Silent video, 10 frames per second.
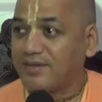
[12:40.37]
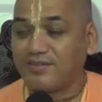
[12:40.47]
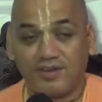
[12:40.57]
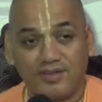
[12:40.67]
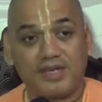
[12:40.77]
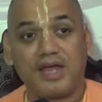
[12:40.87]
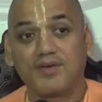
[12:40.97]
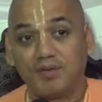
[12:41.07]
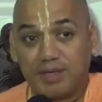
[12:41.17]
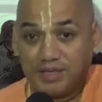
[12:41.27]
The Kshatriya
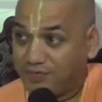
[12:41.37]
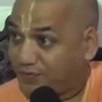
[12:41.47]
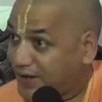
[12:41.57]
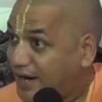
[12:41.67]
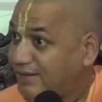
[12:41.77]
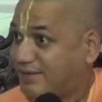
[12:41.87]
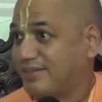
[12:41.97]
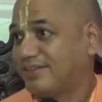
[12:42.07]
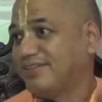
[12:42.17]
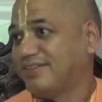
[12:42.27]
will be in the front.
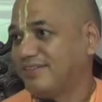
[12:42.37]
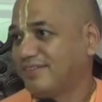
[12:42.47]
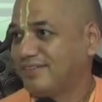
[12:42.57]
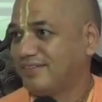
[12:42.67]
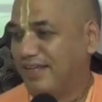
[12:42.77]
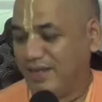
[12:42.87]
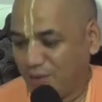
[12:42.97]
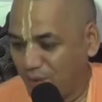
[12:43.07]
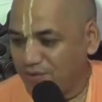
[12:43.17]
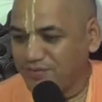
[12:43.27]
He
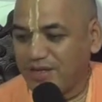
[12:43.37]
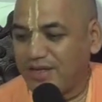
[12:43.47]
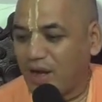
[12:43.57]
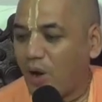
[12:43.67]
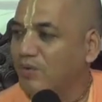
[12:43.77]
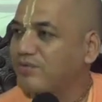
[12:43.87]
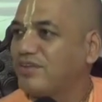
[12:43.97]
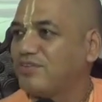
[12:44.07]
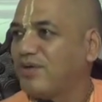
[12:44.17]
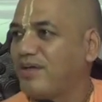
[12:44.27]
knows the ground
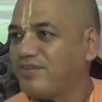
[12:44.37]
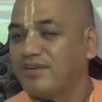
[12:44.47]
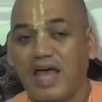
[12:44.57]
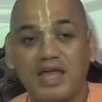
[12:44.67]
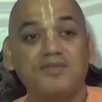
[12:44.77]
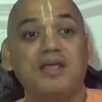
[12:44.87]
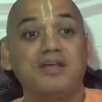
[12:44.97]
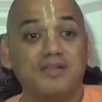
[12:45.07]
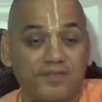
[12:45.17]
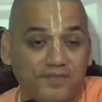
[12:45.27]
situation and will
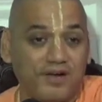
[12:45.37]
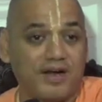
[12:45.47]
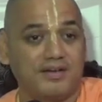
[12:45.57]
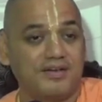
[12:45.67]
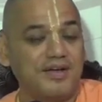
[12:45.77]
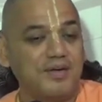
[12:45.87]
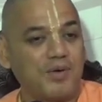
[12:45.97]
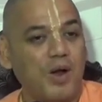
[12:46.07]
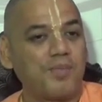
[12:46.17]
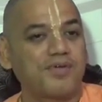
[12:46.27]
be in the front.
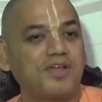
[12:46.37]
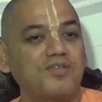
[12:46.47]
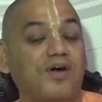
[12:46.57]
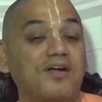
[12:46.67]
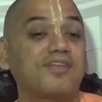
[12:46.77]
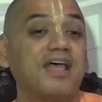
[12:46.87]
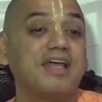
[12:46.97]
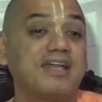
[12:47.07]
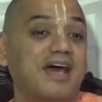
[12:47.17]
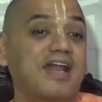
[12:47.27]
Prabhupada says, What's the
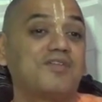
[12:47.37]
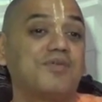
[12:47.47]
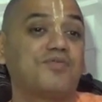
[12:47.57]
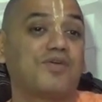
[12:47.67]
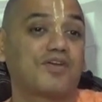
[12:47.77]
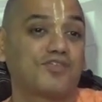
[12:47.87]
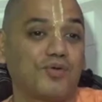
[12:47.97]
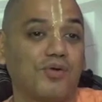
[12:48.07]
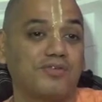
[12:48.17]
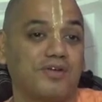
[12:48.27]
encouragement for a
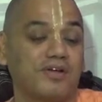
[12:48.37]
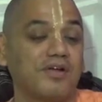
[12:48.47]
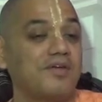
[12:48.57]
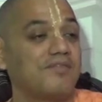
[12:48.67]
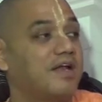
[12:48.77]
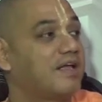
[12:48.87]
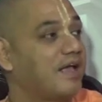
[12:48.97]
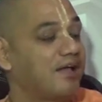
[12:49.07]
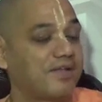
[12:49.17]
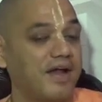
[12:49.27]
soldier when a
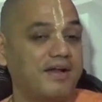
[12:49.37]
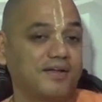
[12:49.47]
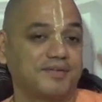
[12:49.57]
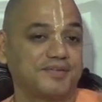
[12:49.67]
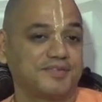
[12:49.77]
king is hiding?